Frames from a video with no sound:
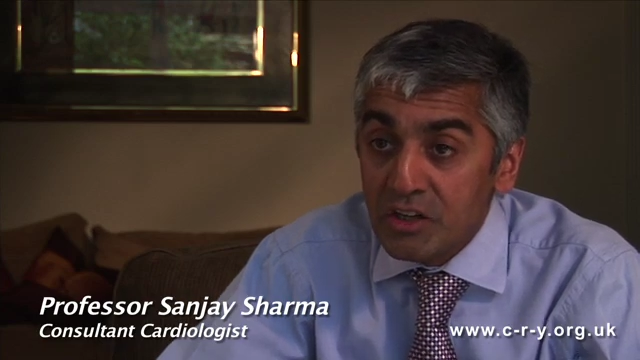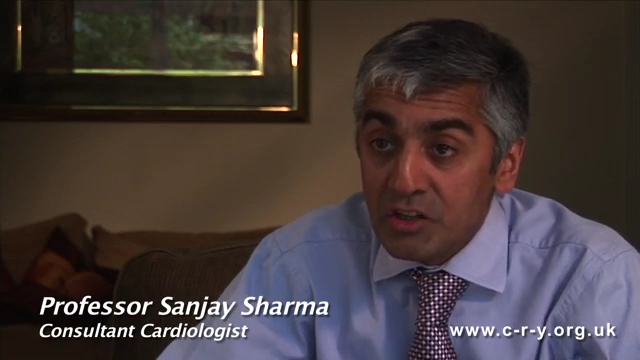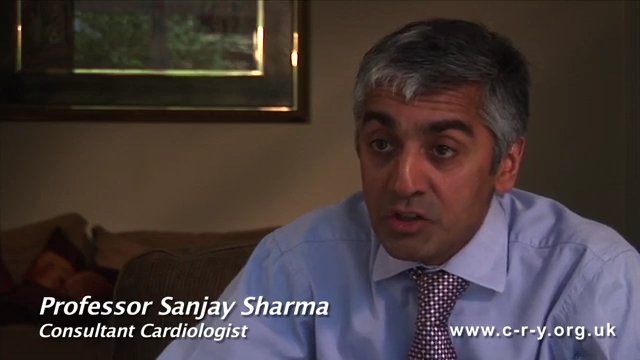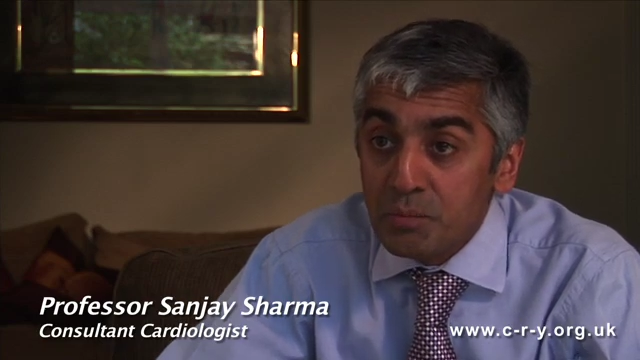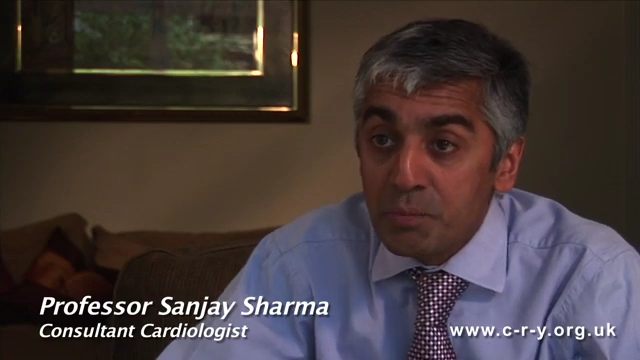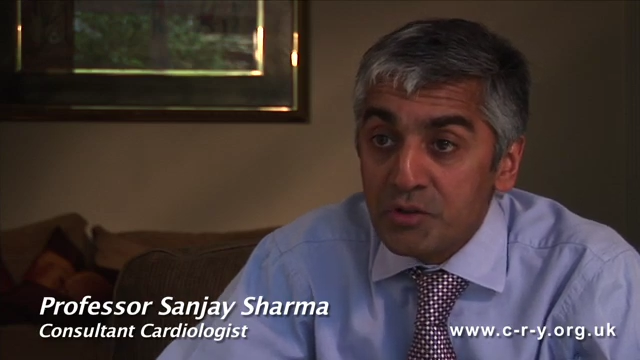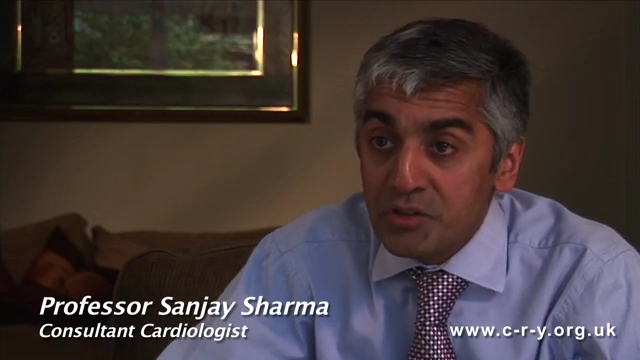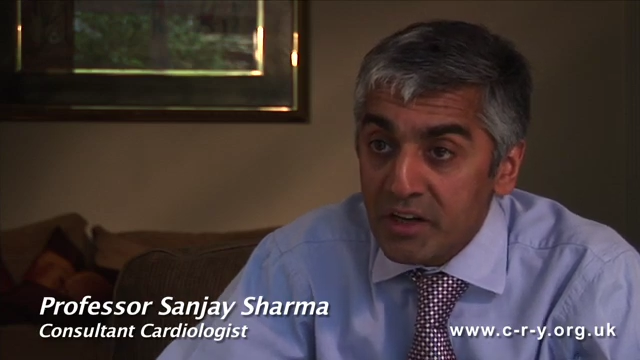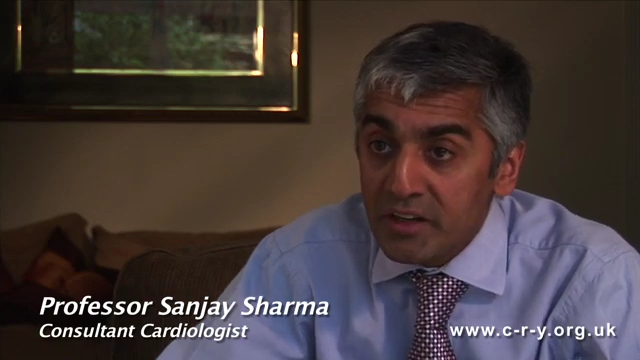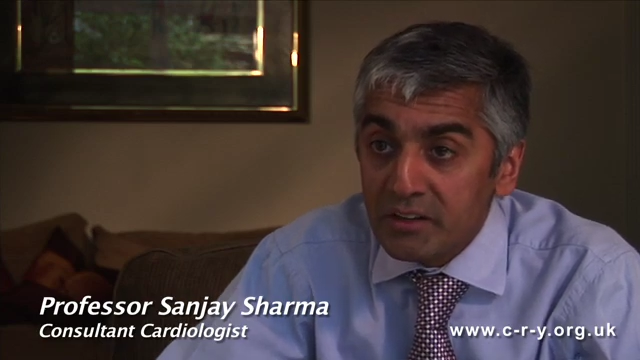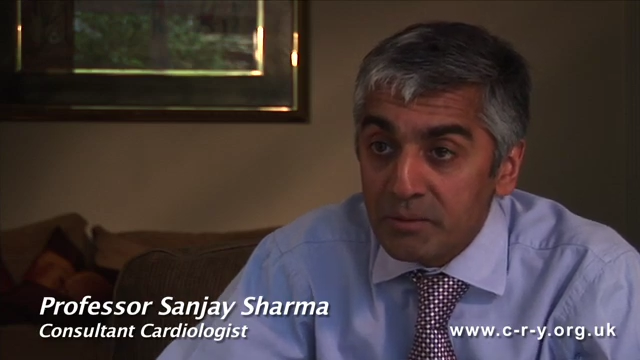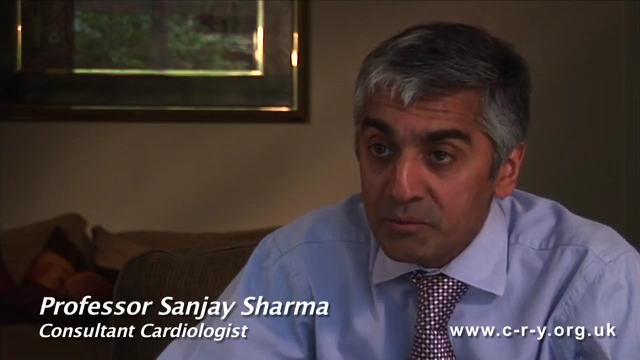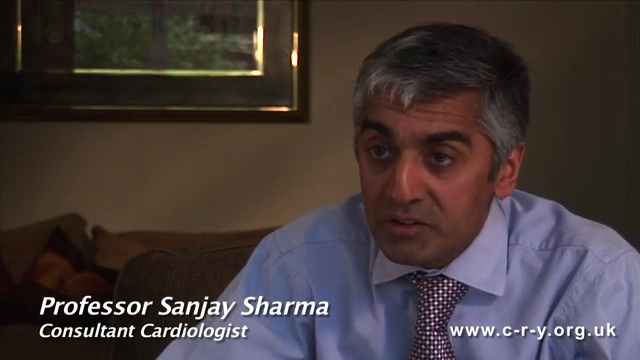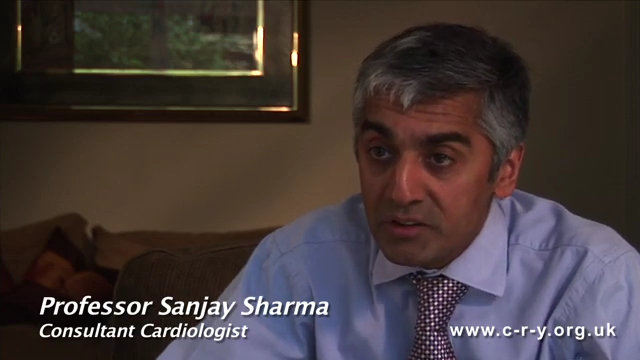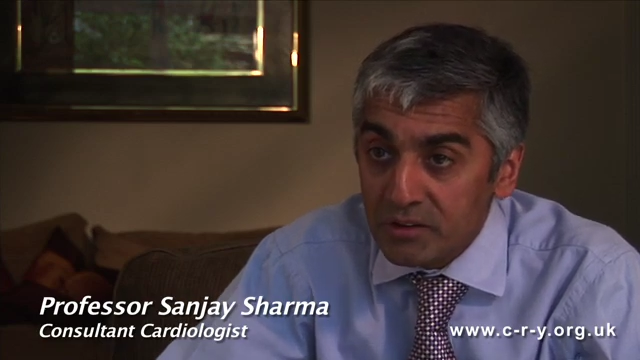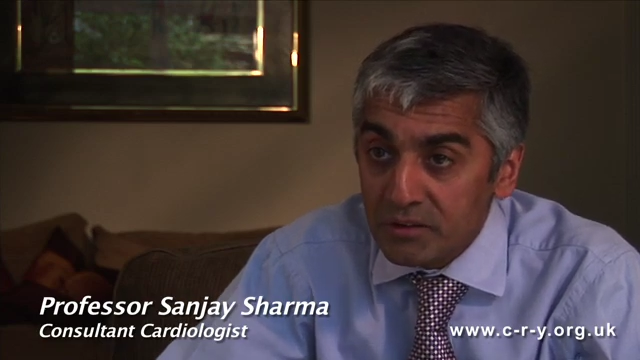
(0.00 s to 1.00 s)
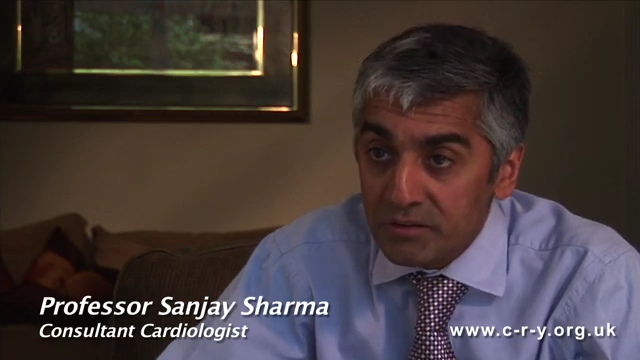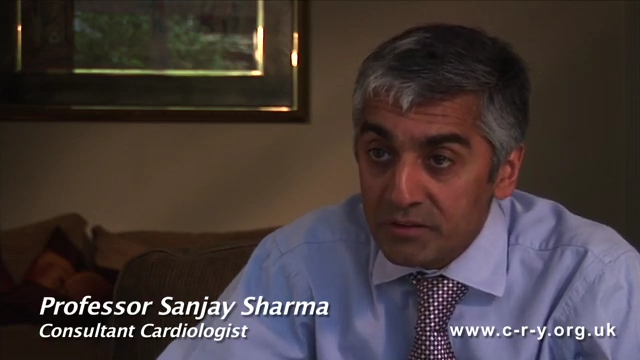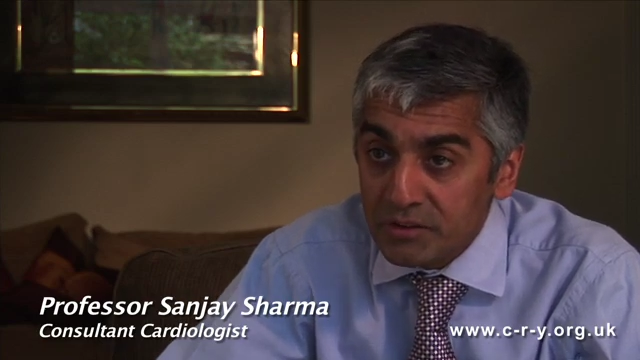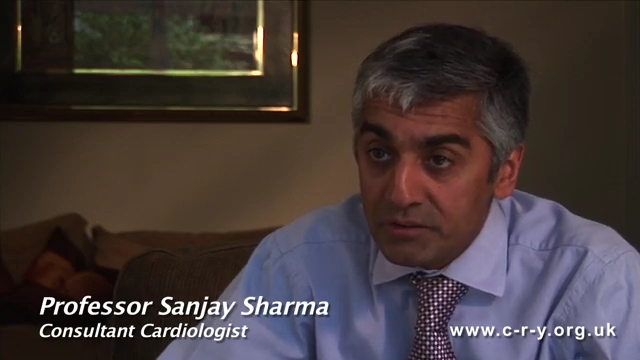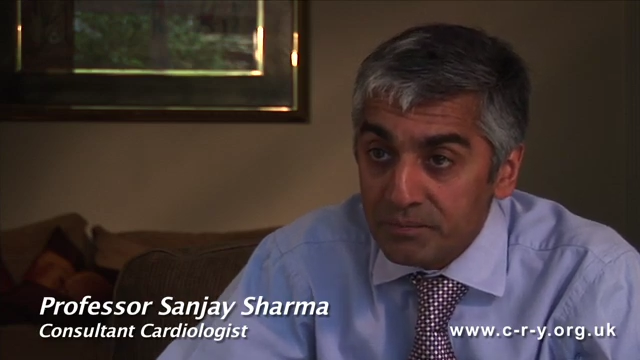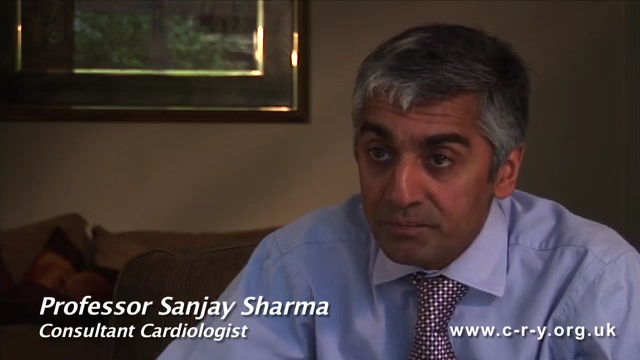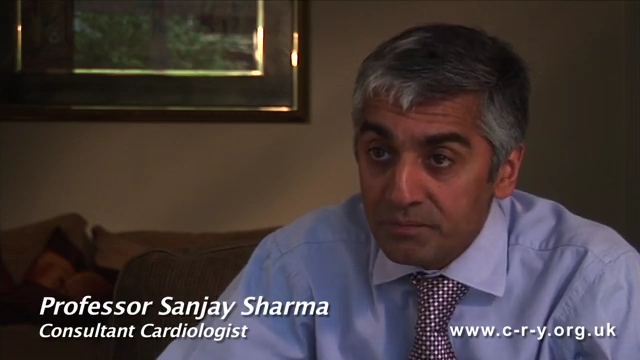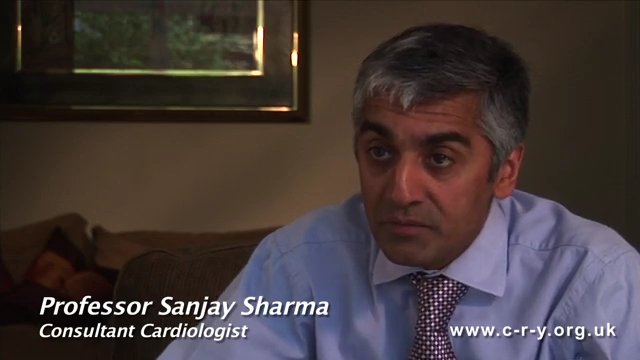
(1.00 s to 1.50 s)
to protect
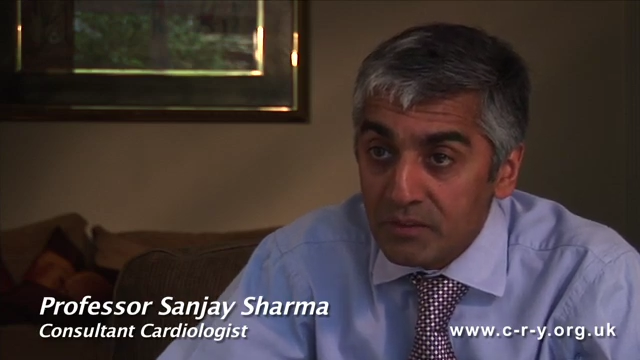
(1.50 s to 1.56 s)
themselves.